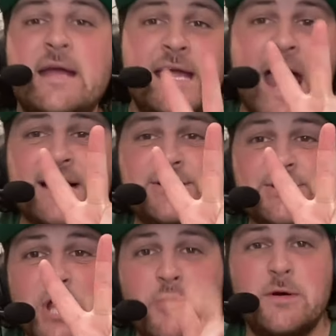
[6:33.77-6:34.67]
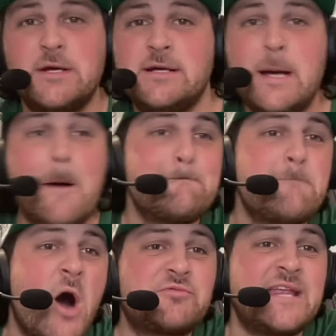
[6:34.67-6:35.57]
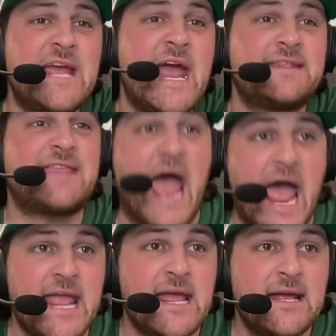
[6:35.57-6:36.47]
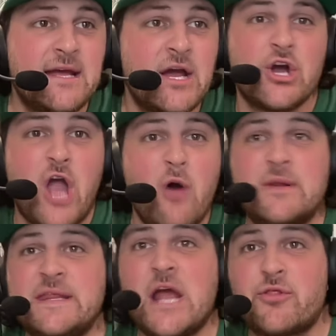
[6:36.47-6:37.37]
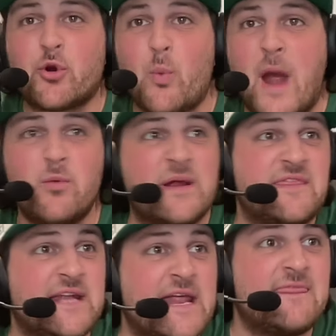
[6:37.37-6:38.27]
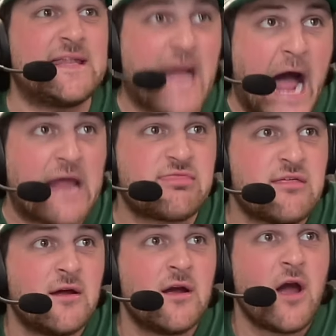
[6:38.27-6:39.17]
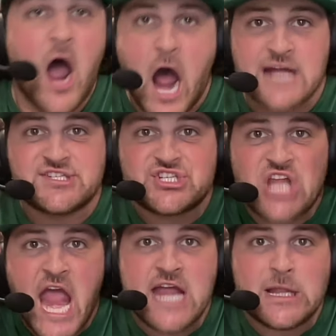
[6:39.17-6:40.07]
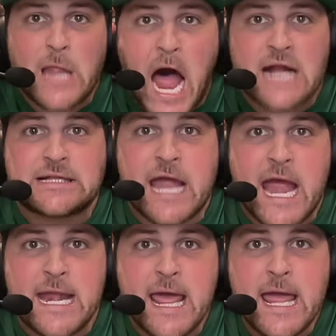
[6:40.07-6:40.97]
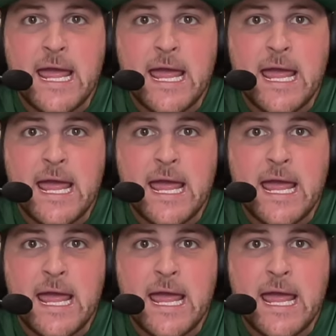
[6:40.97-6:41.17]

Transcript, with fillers: He had two. Multi-hit day. Going the other way with it in the ninth. I stayed locked in.